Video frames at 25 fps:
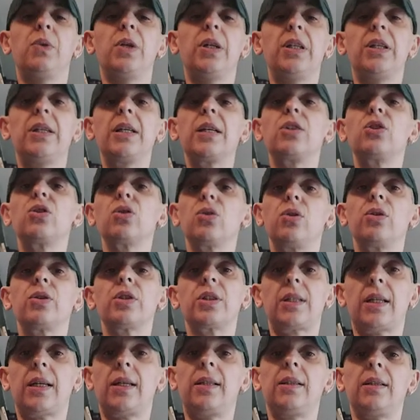where you're
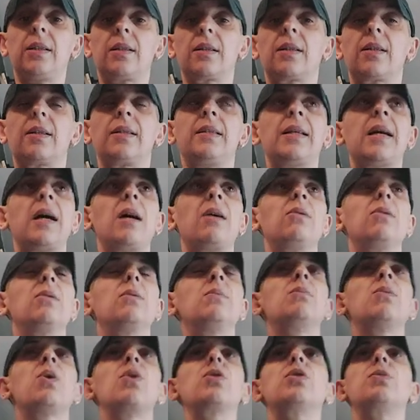exhausted. Now,
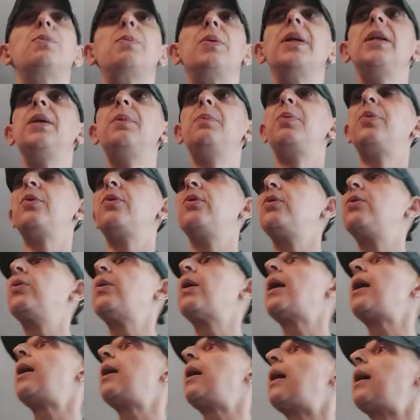most
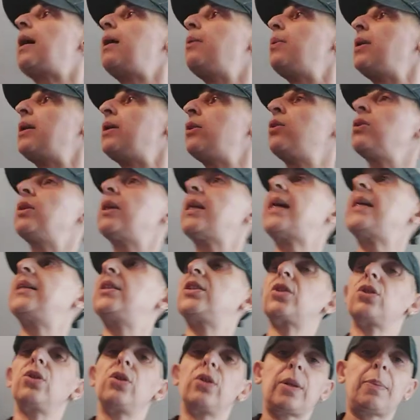people, I, went online
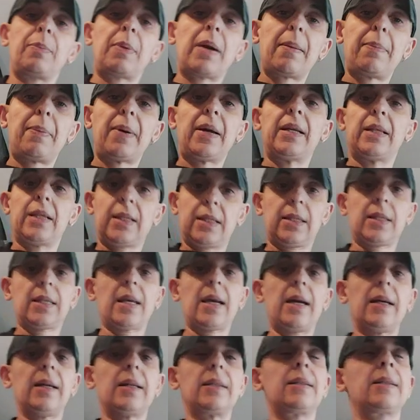to look about panic
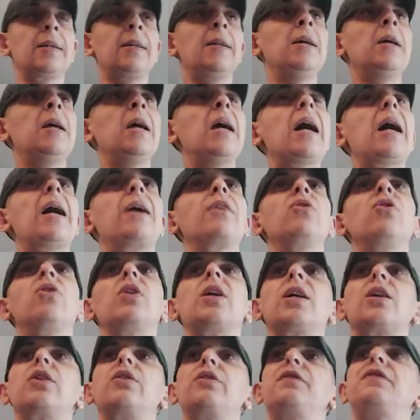attacks, and
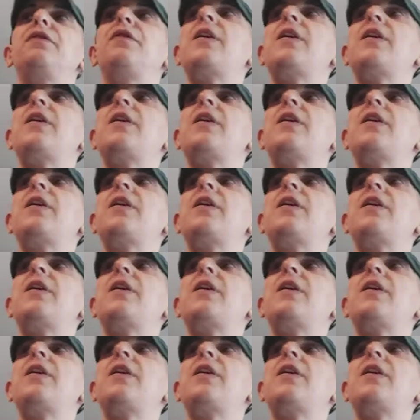all I could